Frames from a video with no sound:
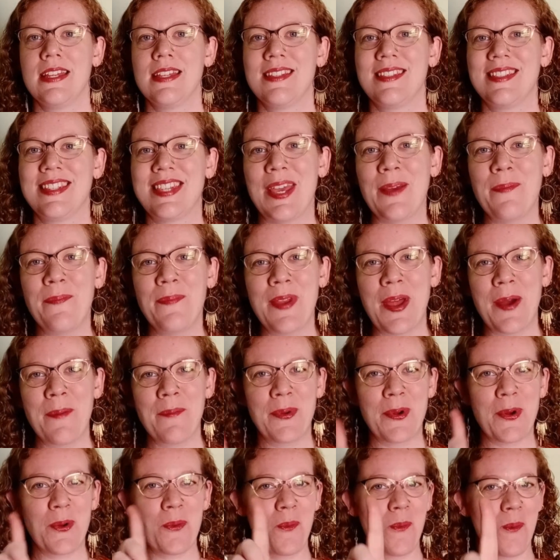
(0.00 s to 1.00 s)
Tip
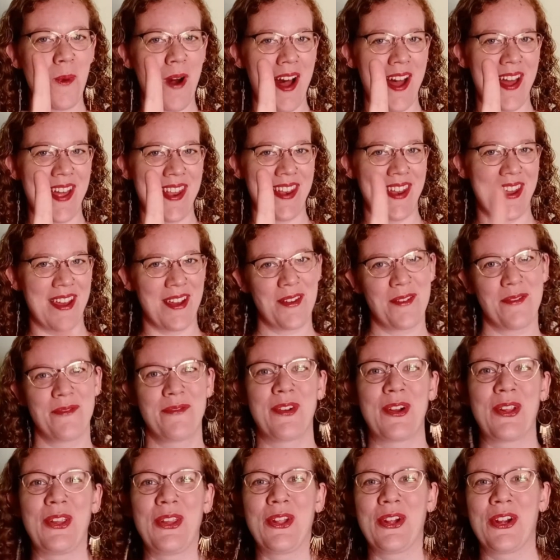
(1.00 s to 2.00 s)
number one
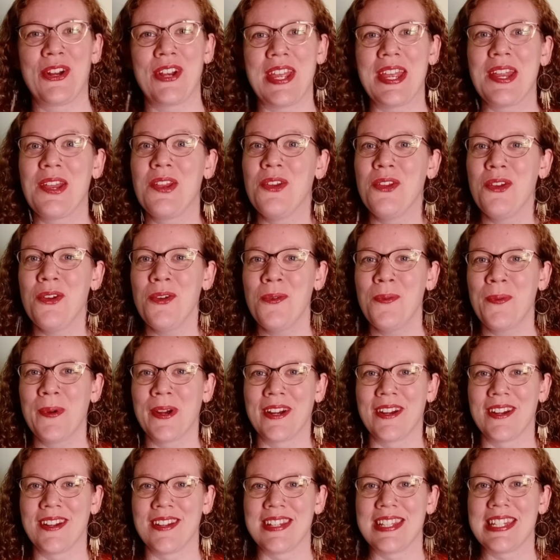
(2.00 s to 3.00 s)
for learning new
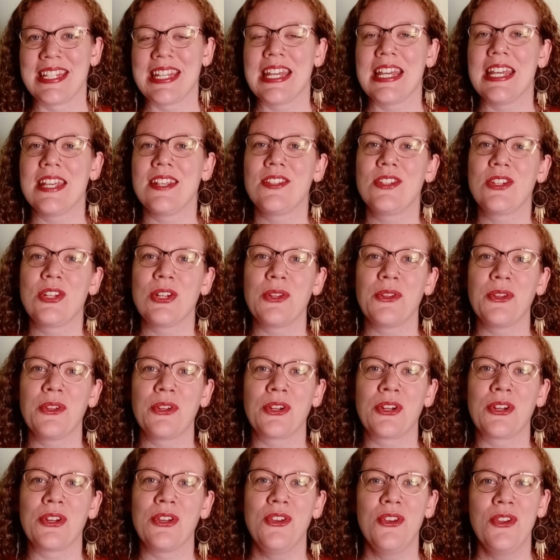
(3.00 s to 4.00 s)
words is to
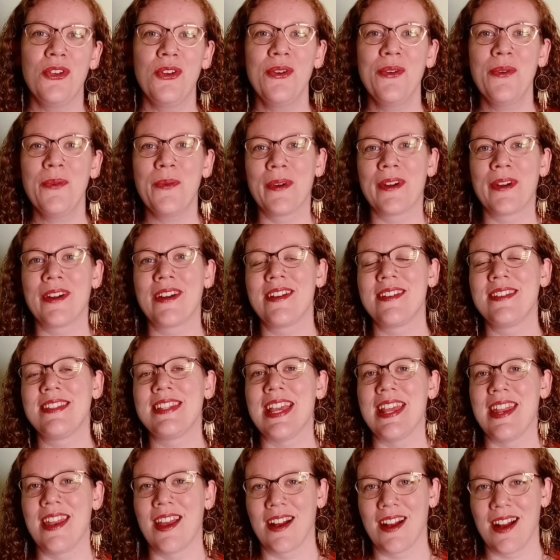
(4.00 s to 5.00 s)
learn new words
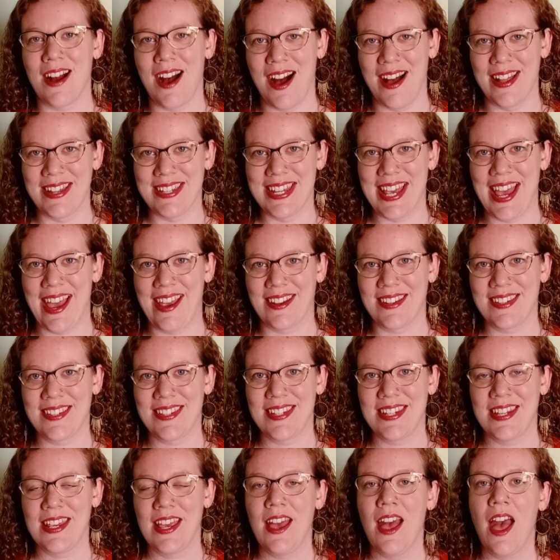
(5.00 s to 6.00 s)
in a
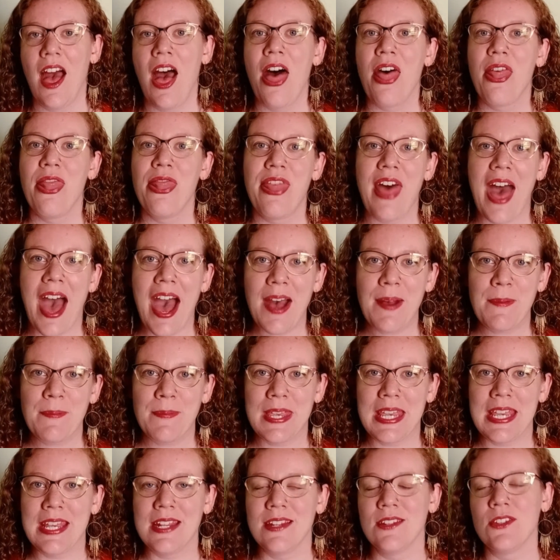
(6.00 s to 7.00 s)
context. That
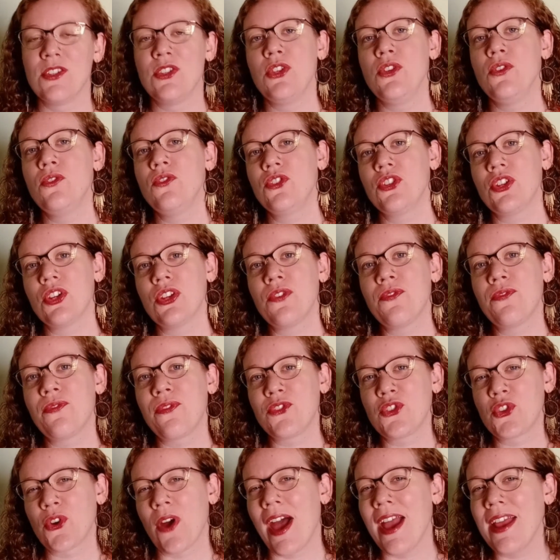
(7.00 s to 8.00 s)
means you should
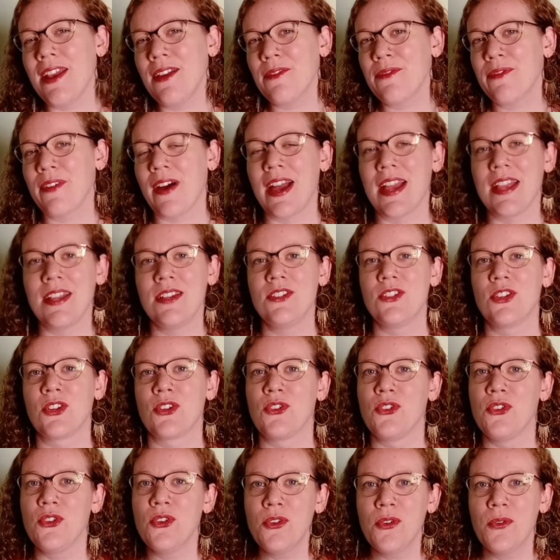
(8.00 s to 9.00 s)
try to find your
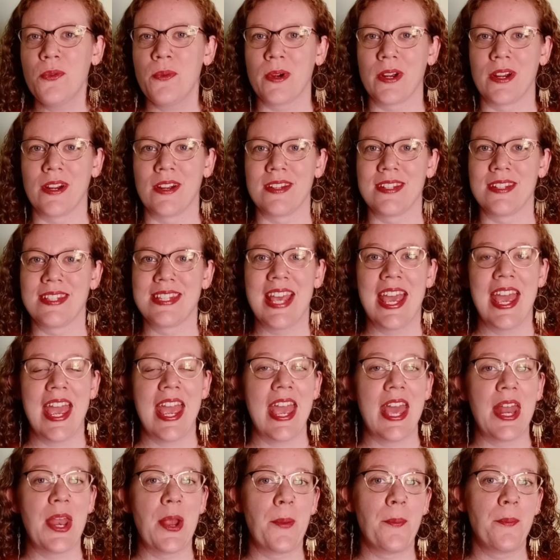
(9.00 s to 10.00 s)
new words
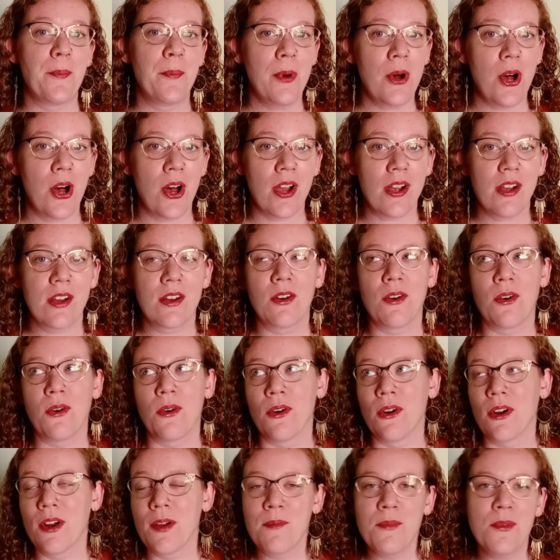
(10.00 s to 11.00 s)
in a book
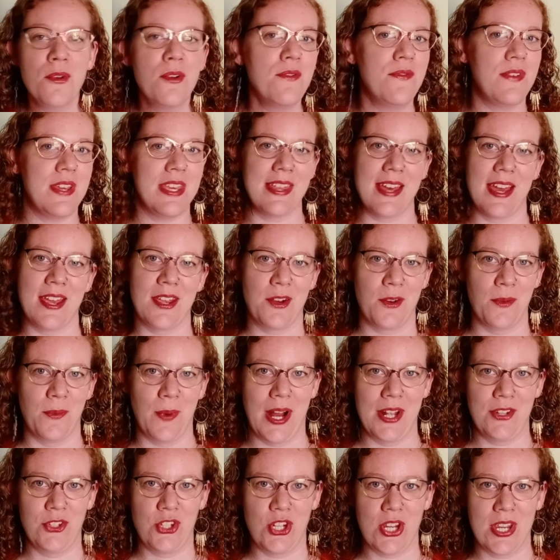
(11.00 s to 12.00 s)
or a movie that you're
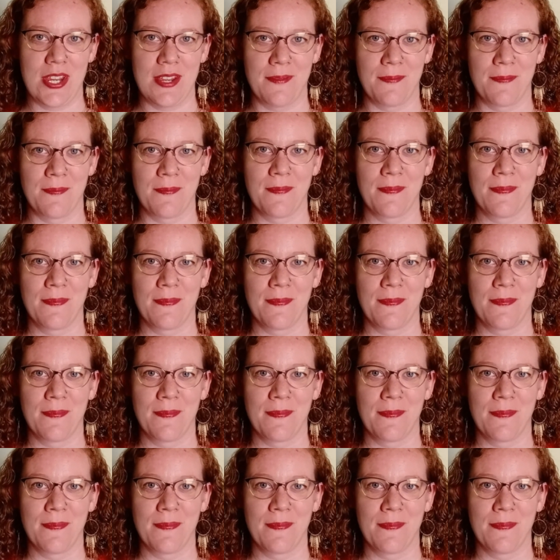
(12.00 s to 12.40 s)
watching.